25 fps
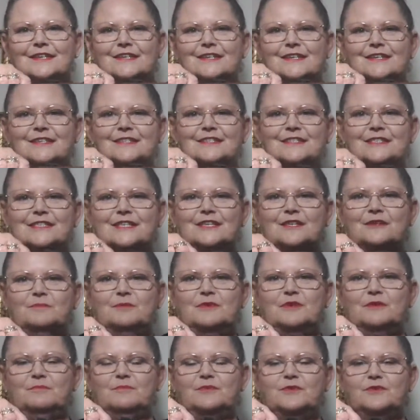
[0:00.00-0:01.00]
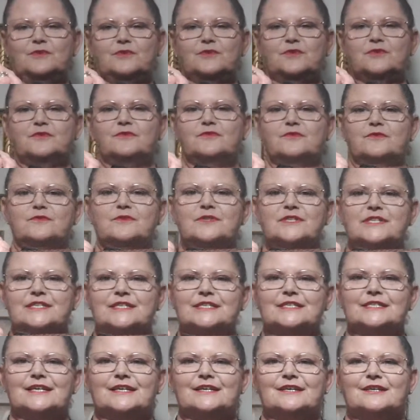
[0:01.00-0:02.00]
That's going to be a beautiful,
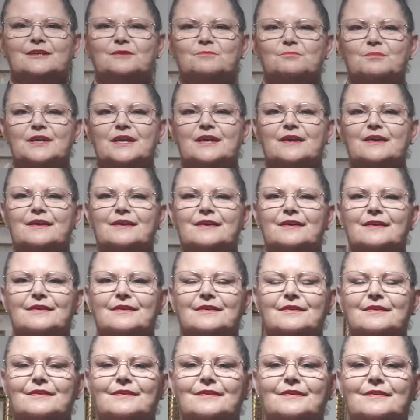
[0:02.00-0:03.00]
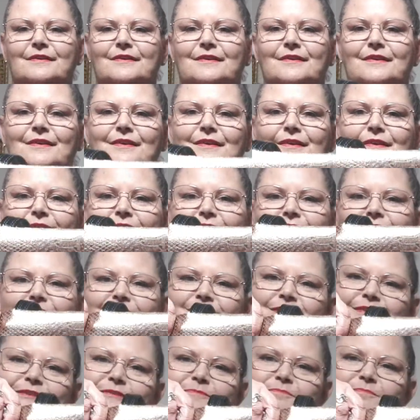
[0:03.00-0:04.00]
stunning bag.
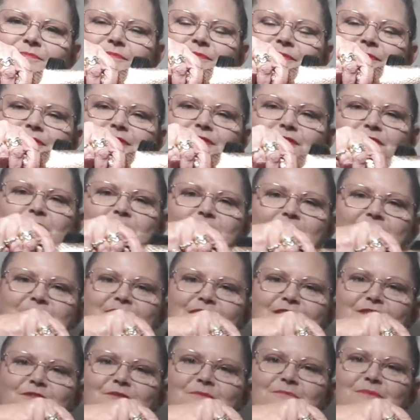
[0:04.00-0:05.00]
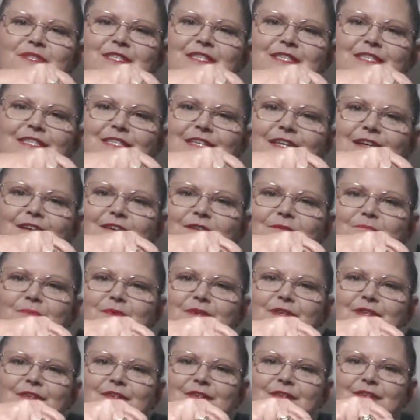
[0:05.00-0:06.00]
Not the best time of the day, but
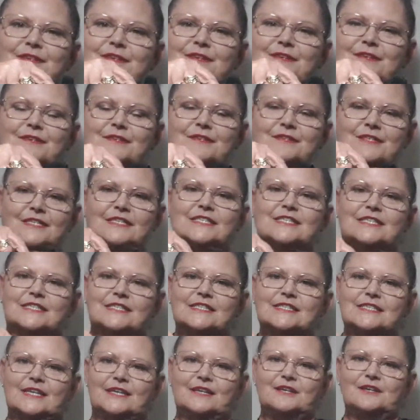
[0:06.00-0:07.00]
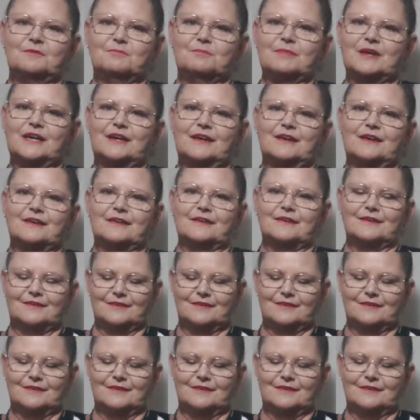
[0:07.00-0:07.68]
that's a stunning bag.